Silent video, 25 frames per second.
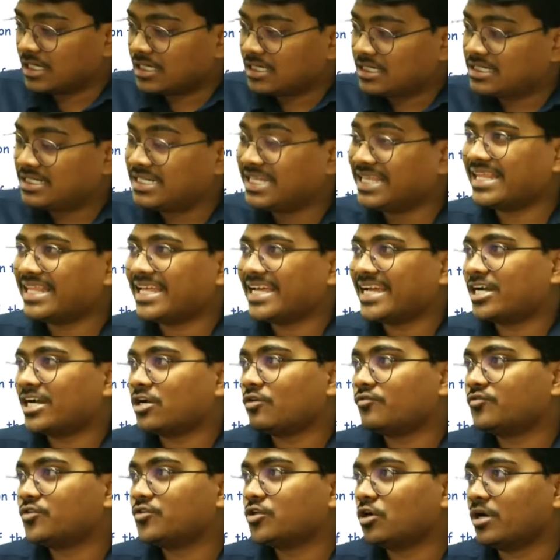till the end
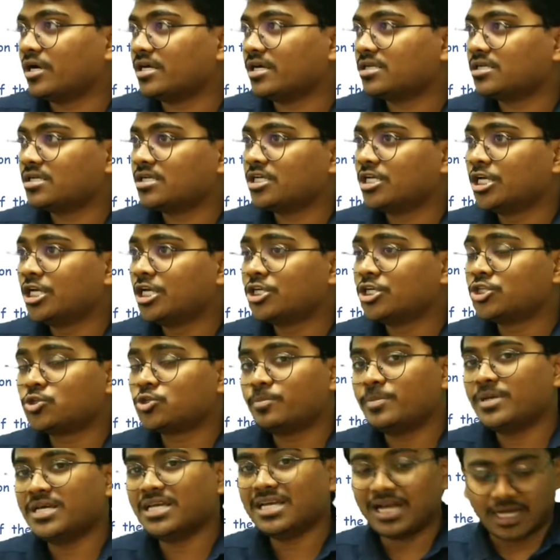of the audit, he should
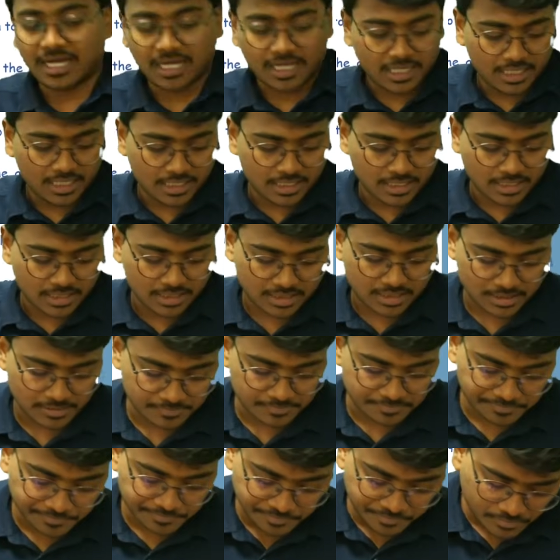be alert.
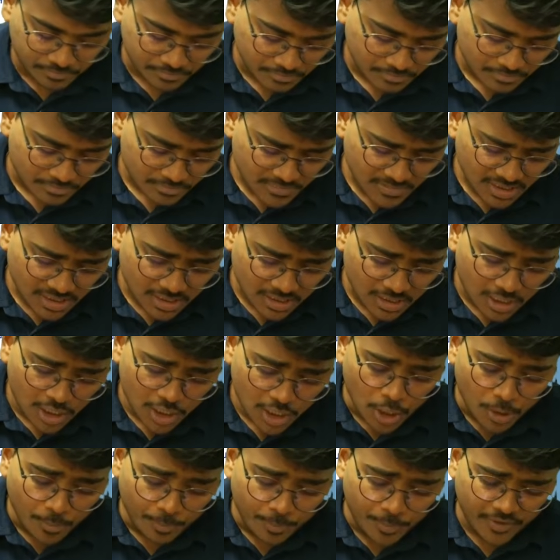
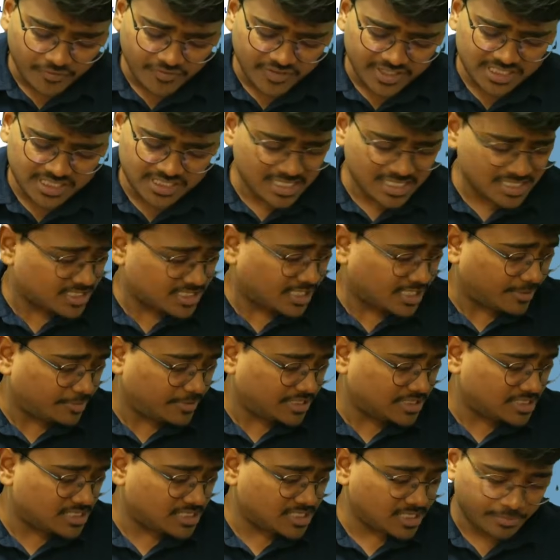Professional
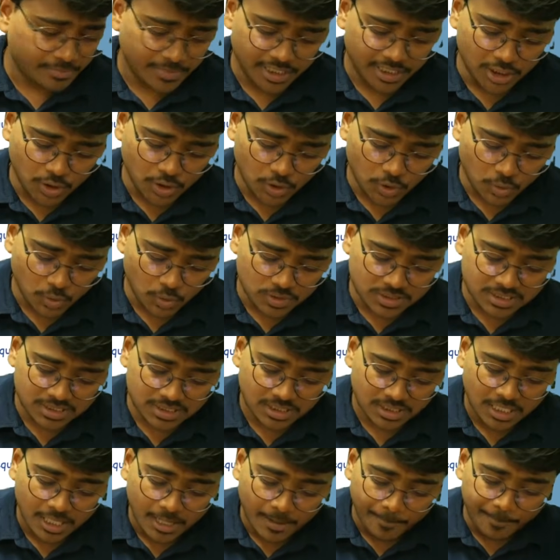skepticism includes
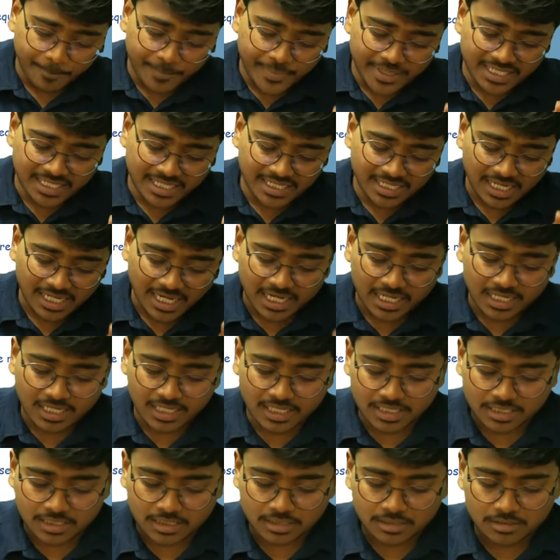being
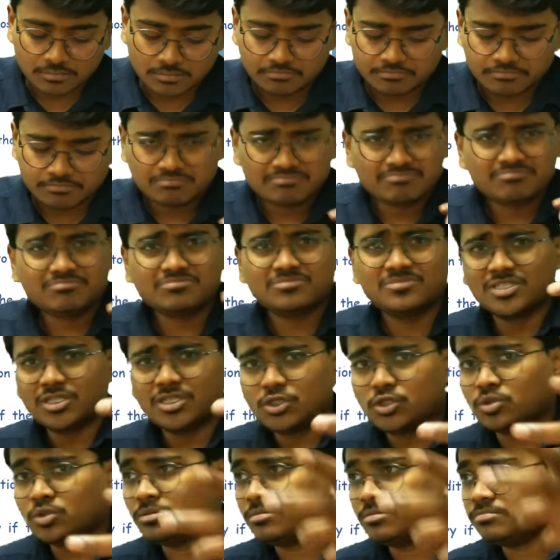alert
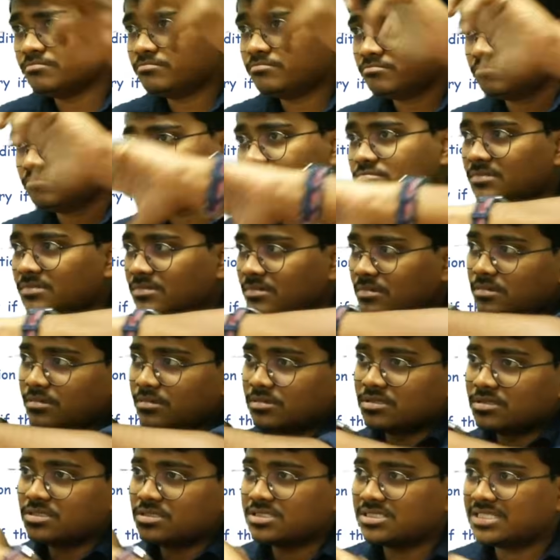to
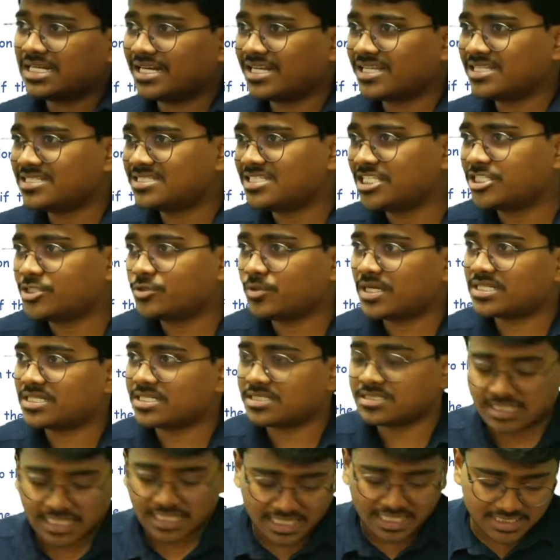certain
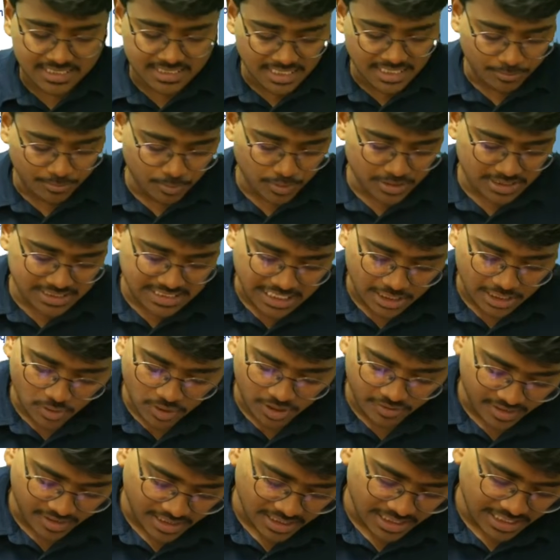situations. Examples they have
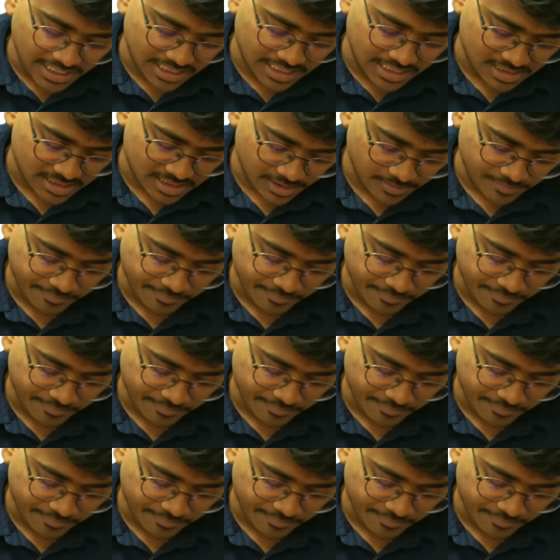given. Let us see.